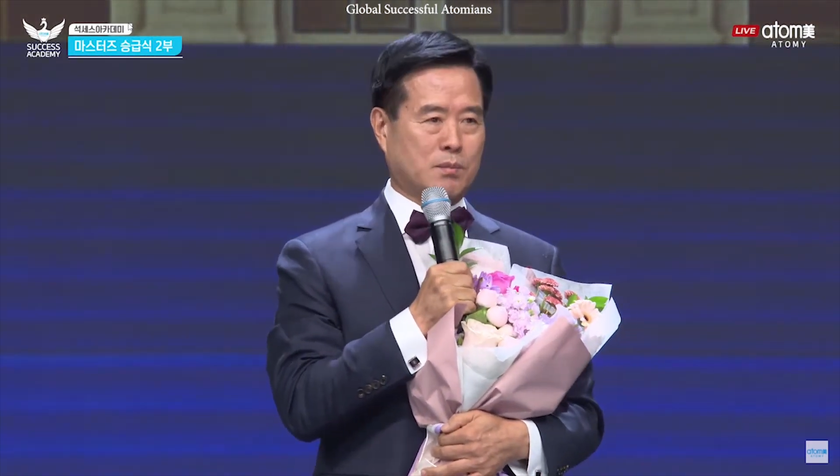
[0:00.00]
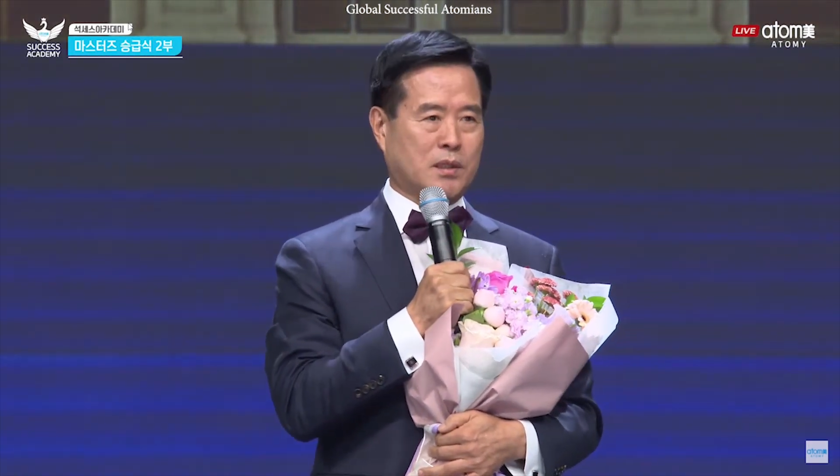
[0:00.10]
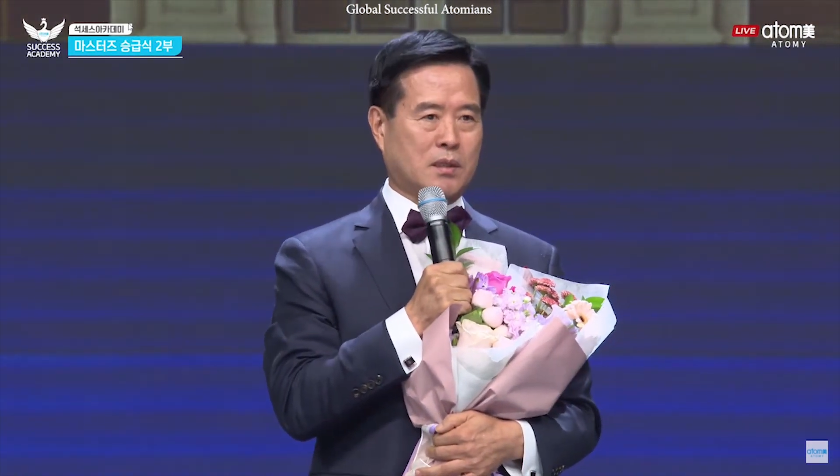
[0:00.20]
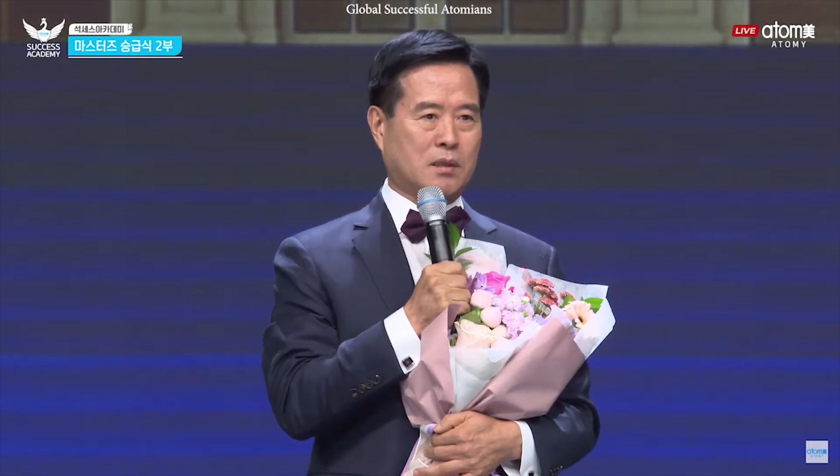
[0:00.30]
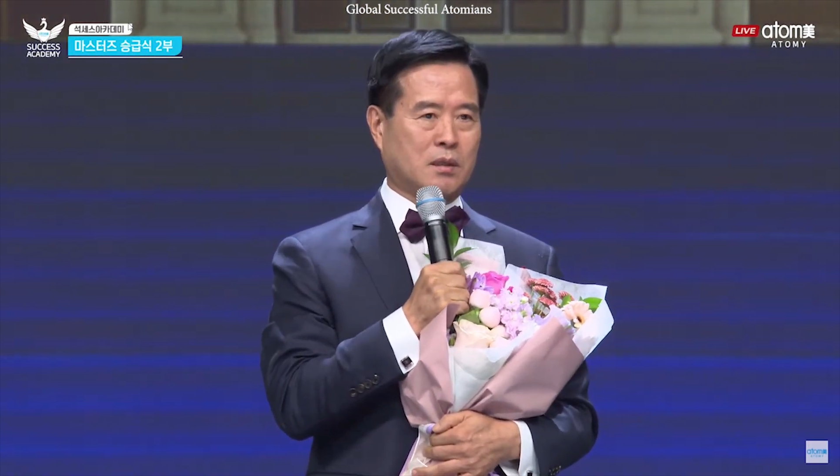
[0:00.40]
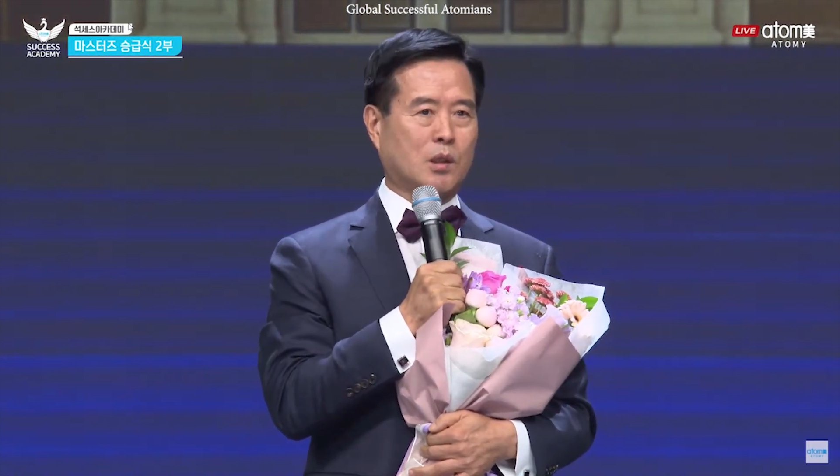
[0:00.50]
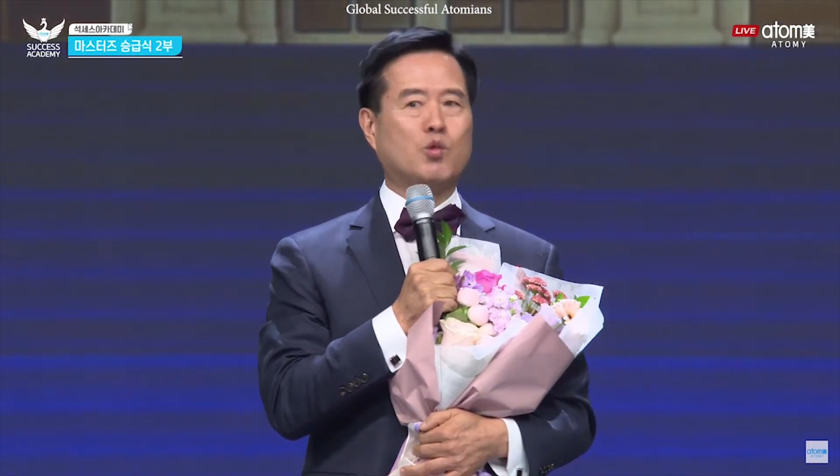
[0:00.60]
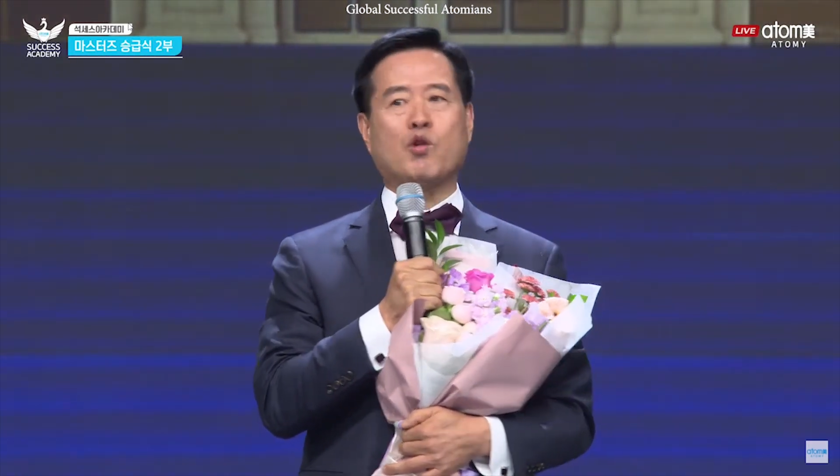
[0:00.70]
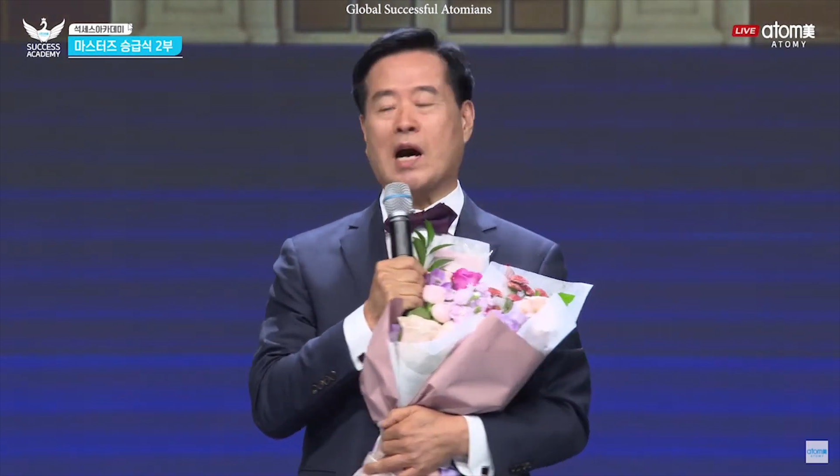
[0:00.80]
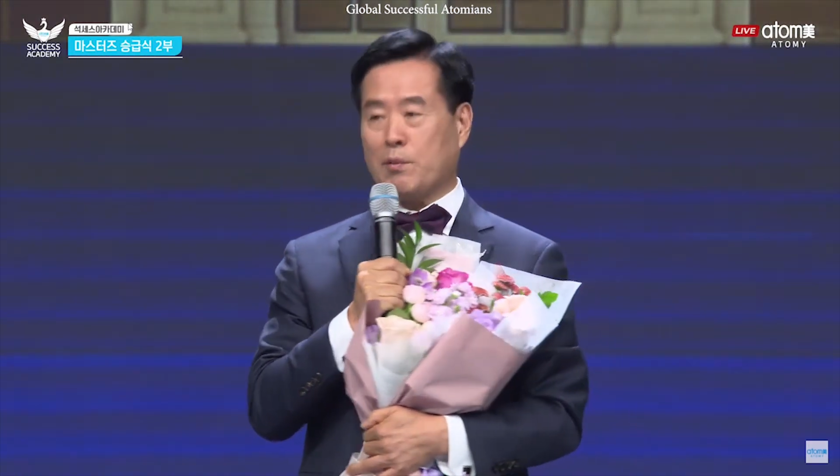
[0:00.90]
did
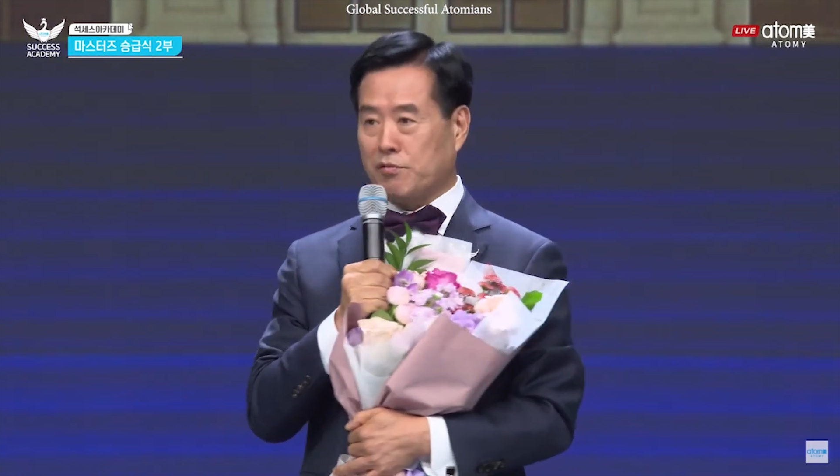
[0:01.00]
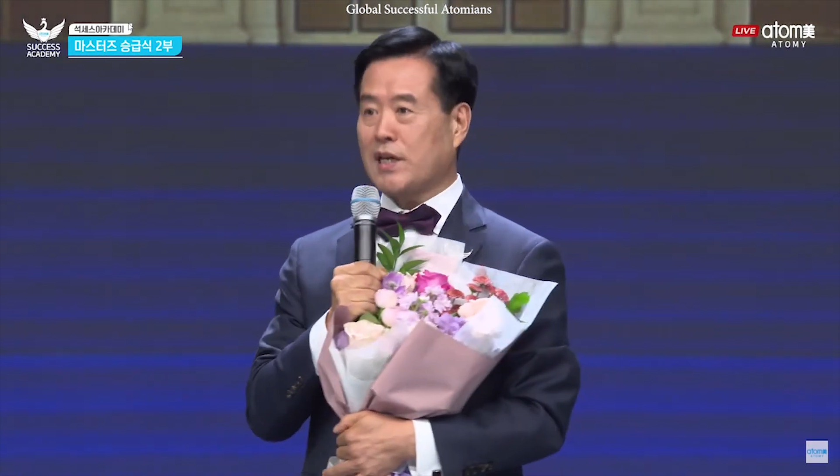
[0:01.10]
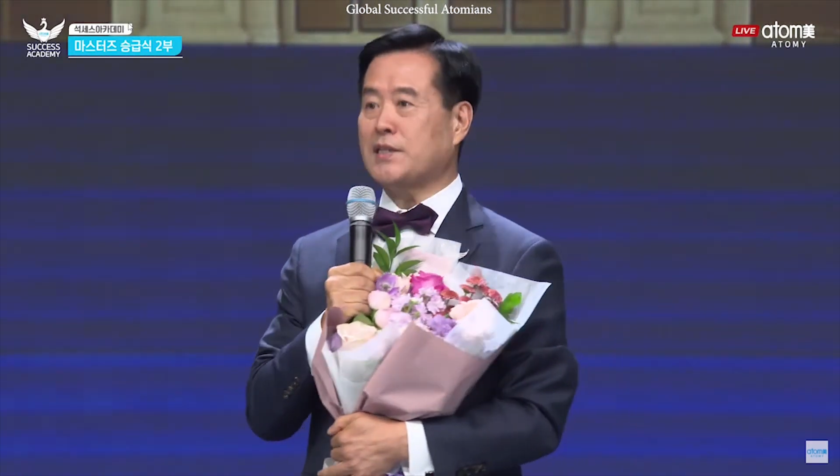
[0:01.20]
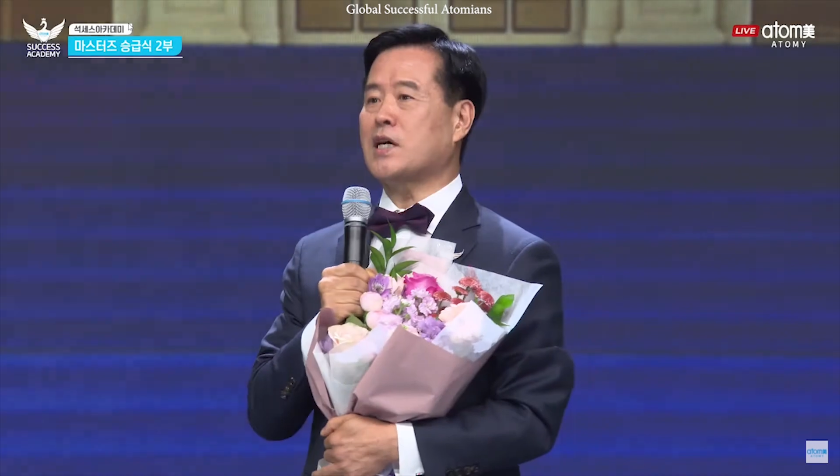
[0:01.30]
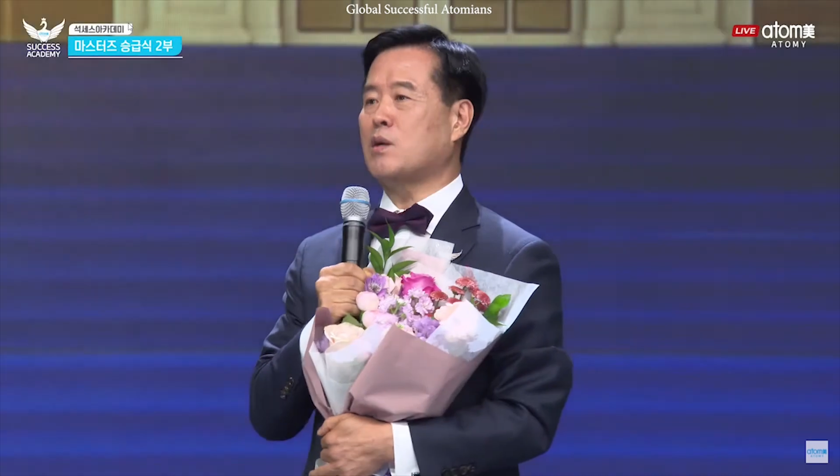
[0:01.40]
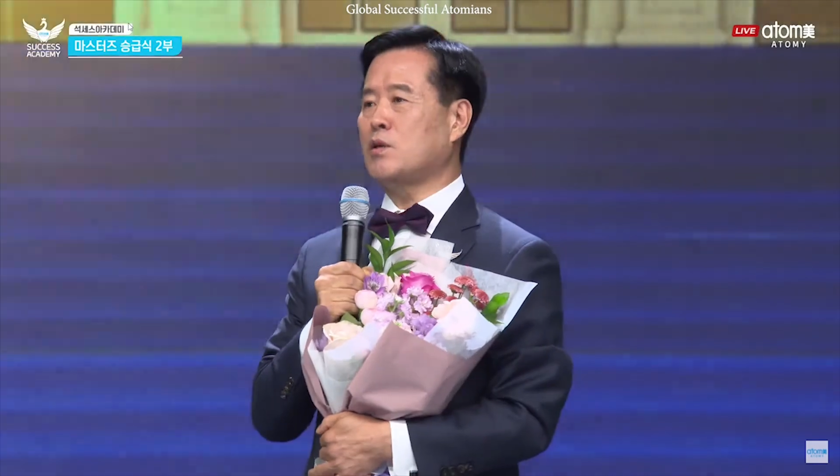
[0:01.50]
whatever